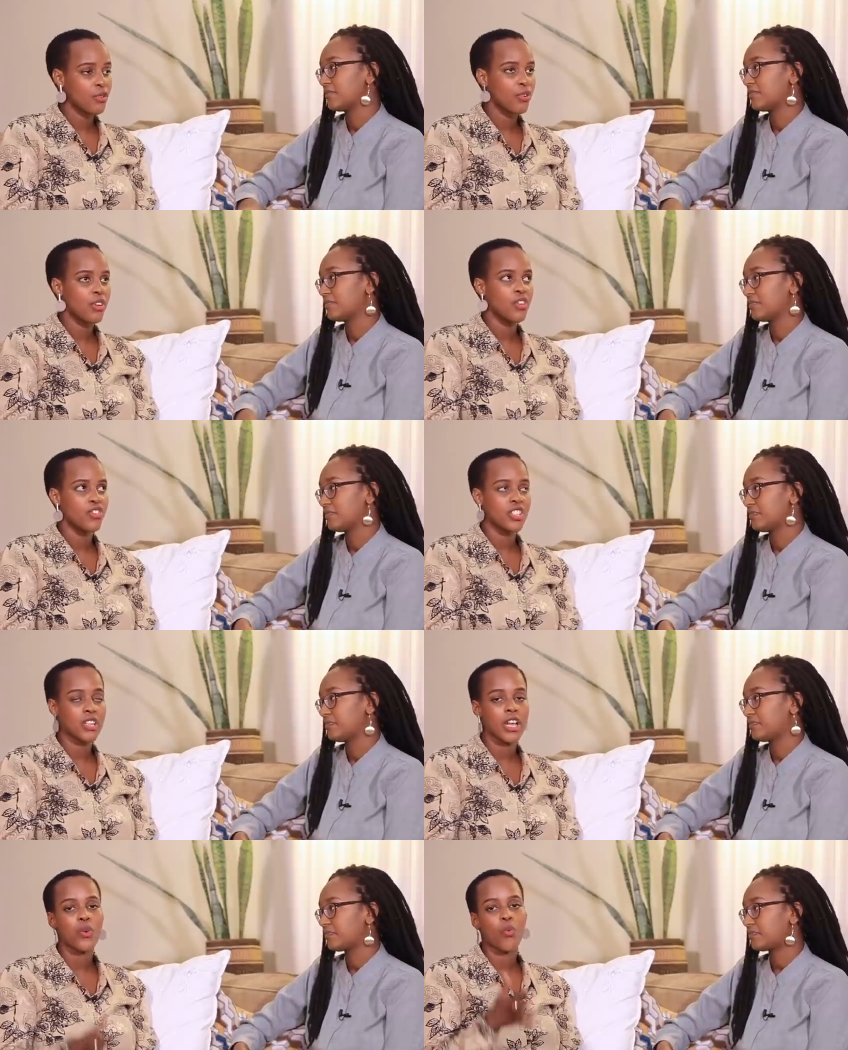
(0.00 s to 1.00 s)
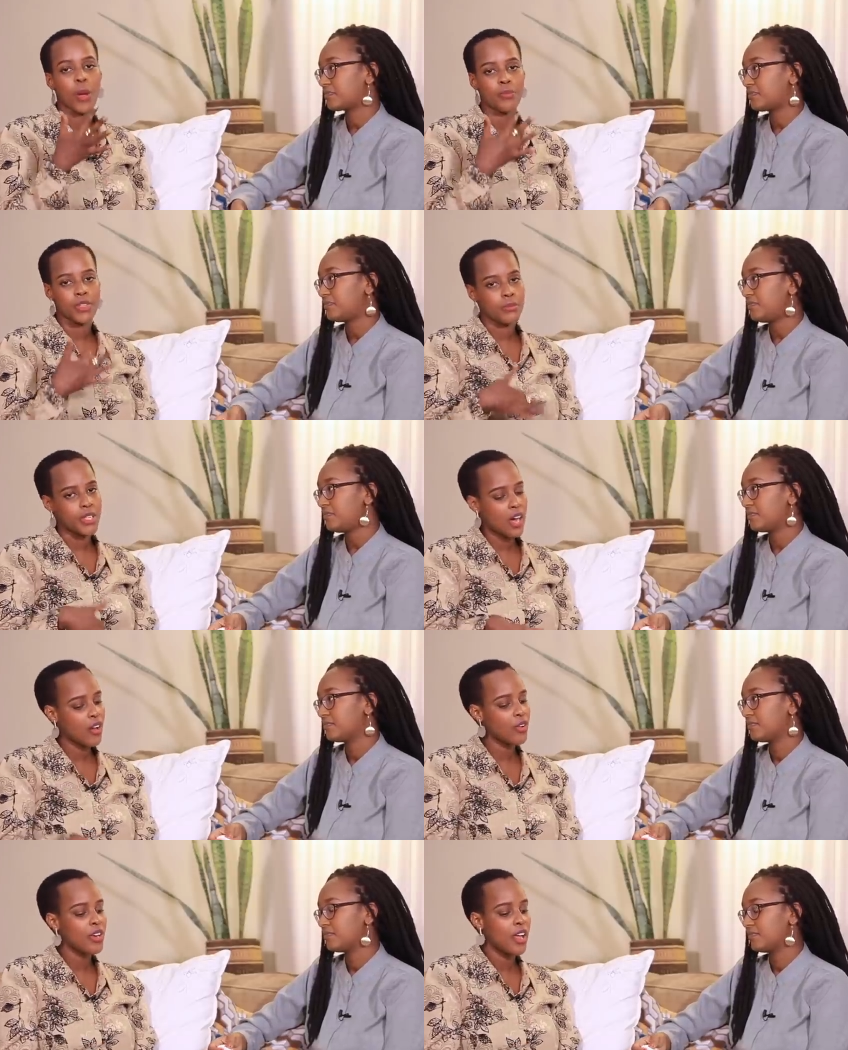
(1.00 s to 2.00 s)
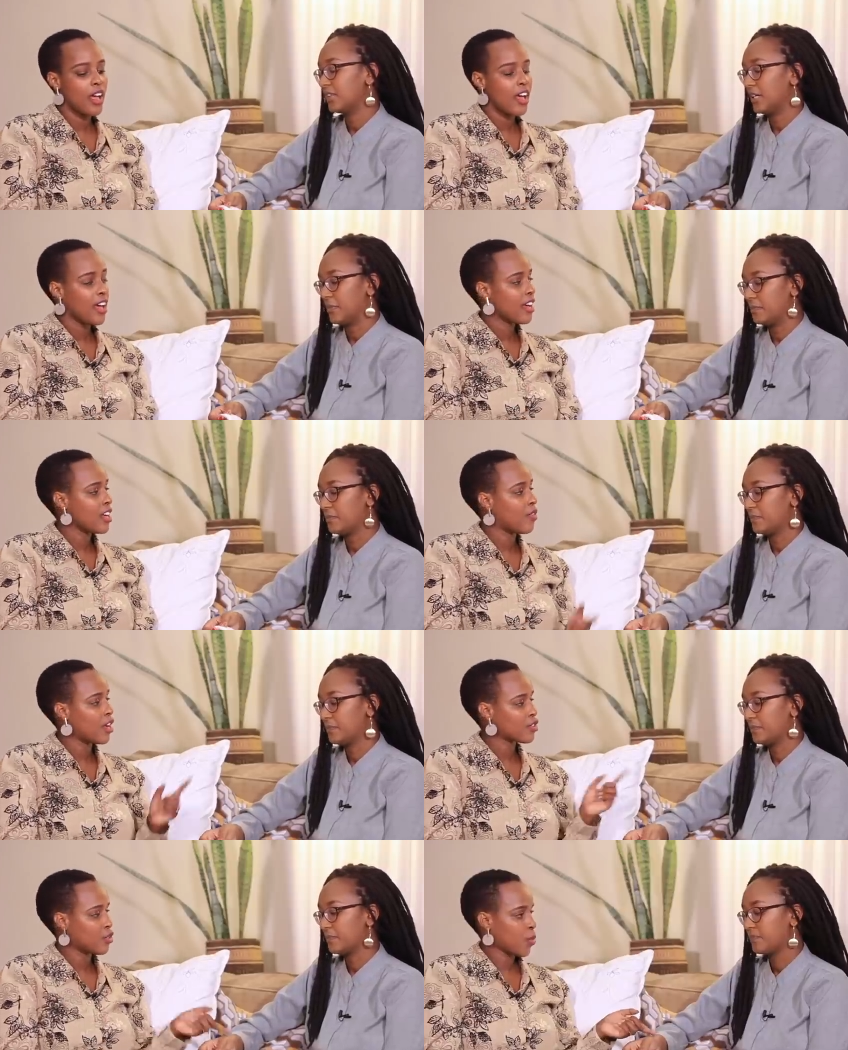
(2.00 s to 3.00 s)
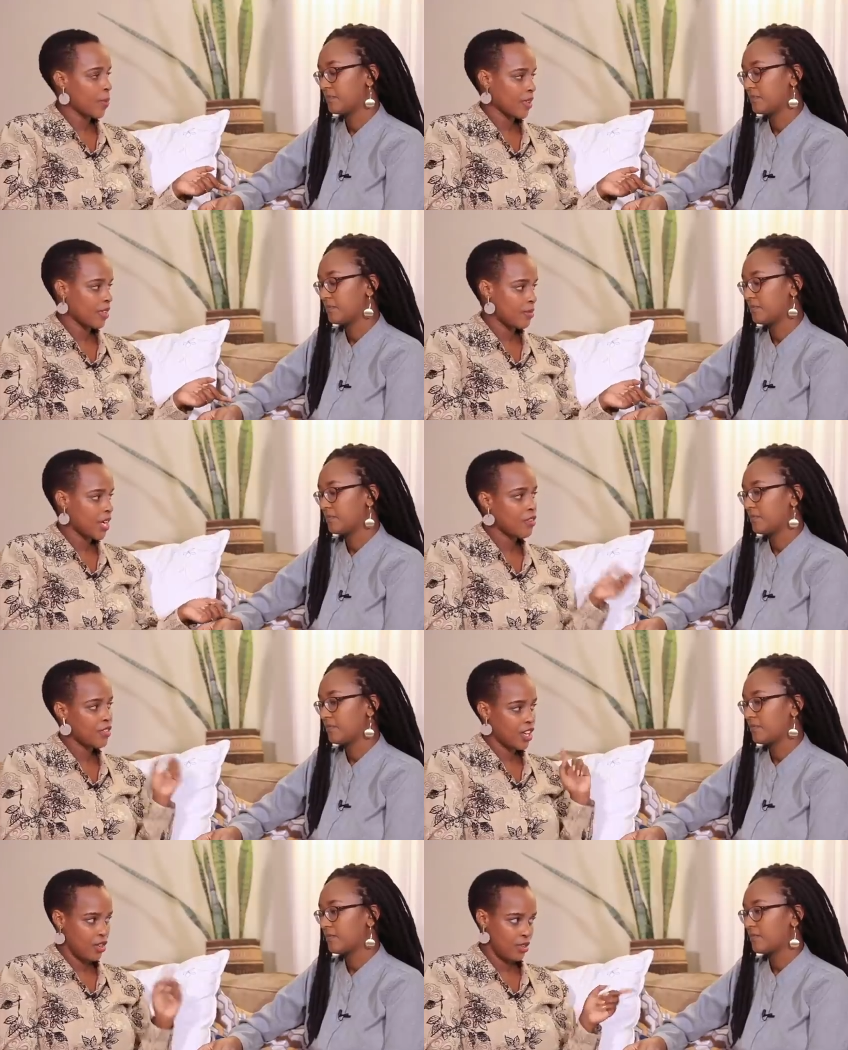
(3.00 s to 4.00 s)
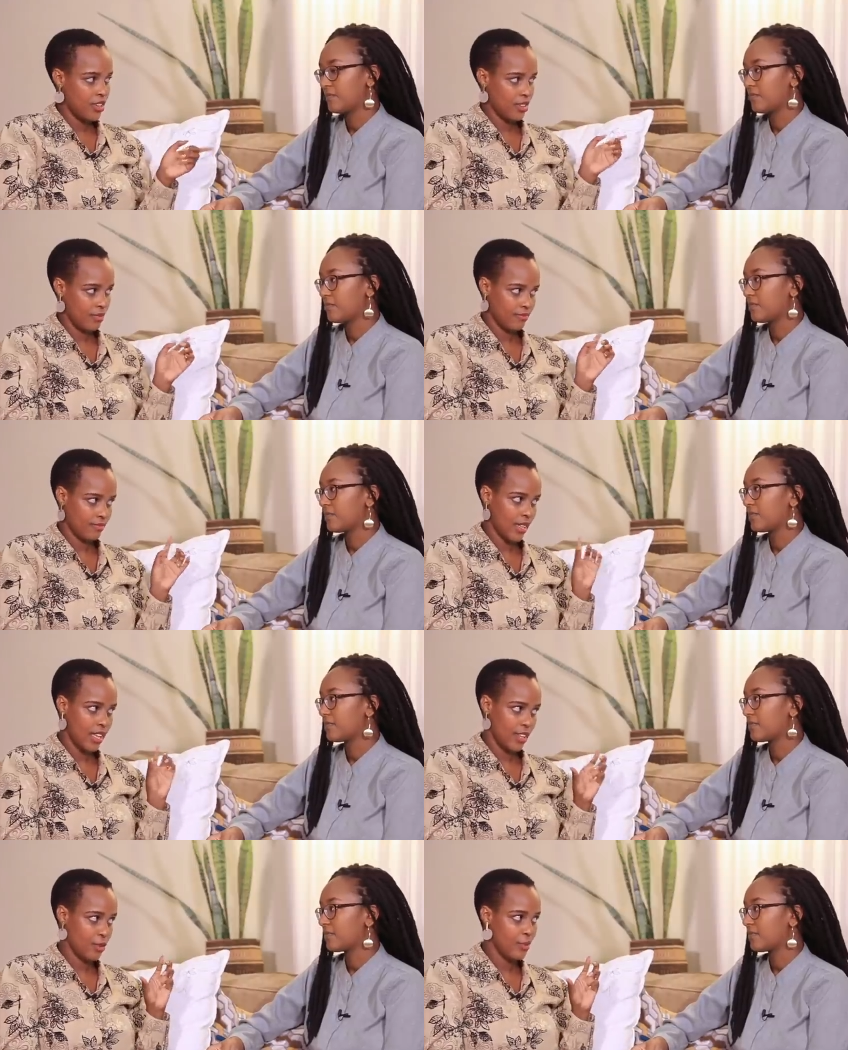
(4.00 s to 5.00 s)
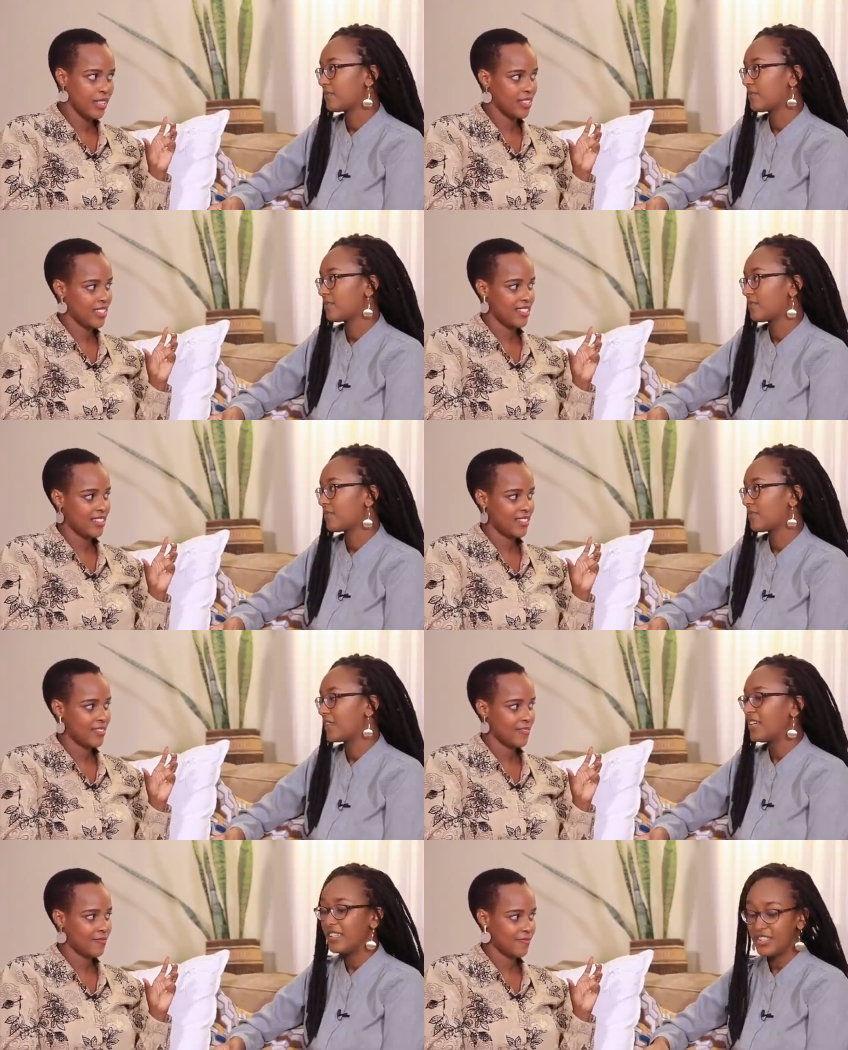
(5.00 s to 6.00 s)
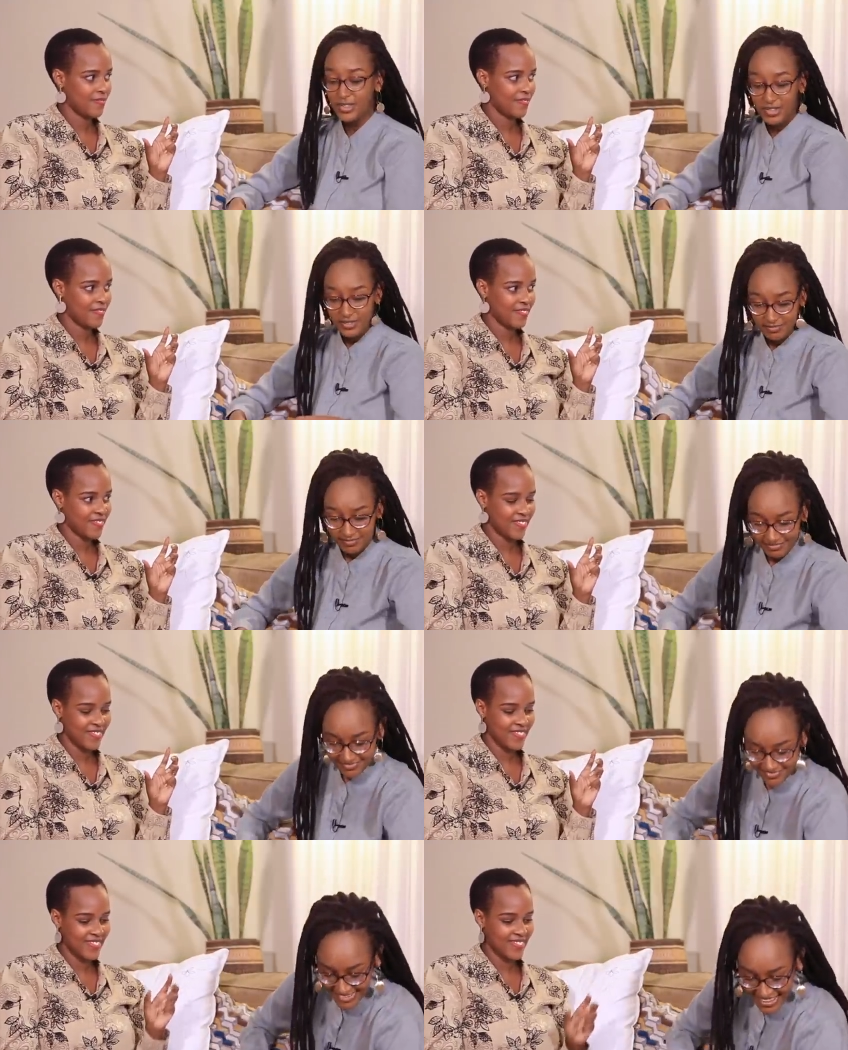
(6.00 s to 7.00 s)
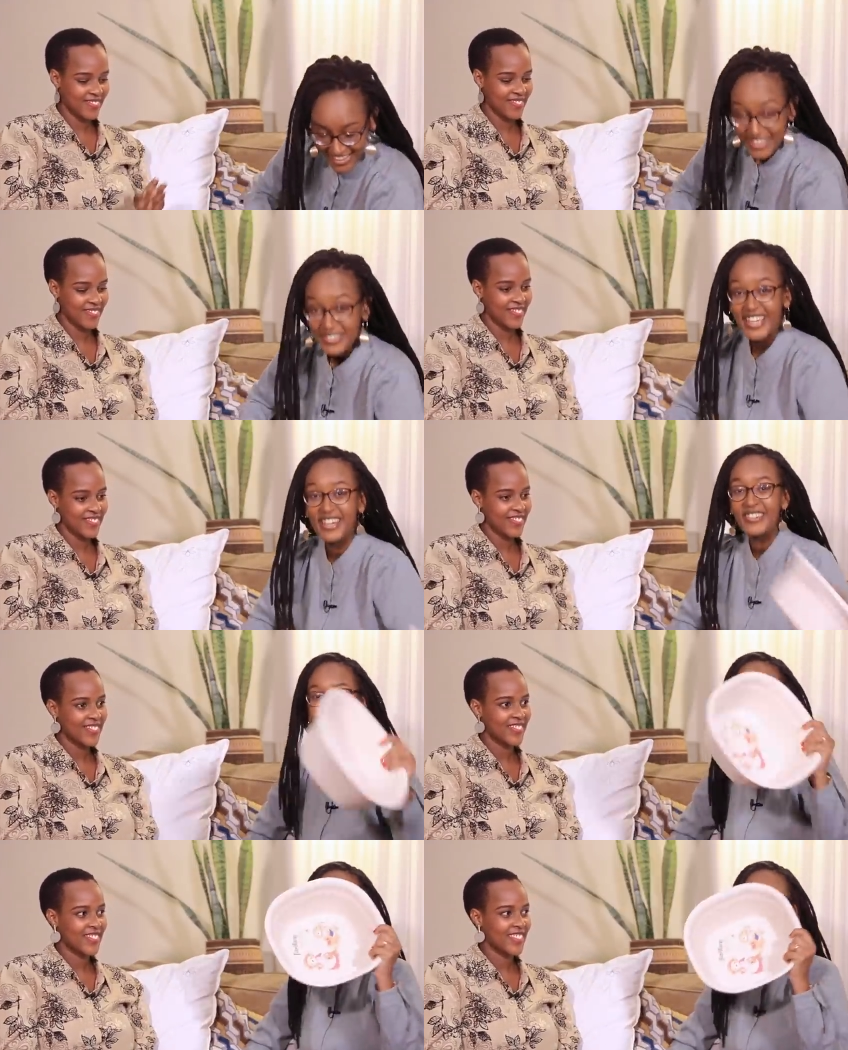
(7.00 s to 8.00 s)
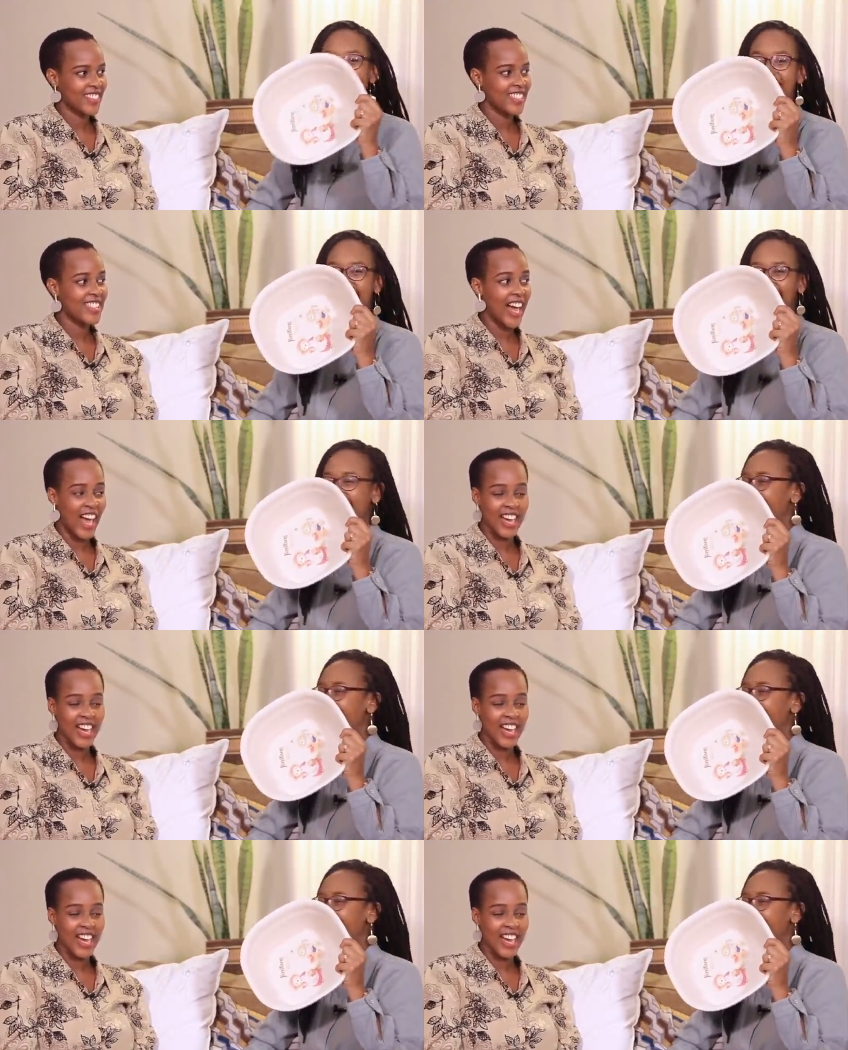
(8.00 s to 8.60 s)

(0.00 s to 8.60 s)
Speaker 1: so you just like wipe them down. Yeah. In relation to wiping them down, they need a little Benson.
Speaker 2: They do, and we got one. Yeah.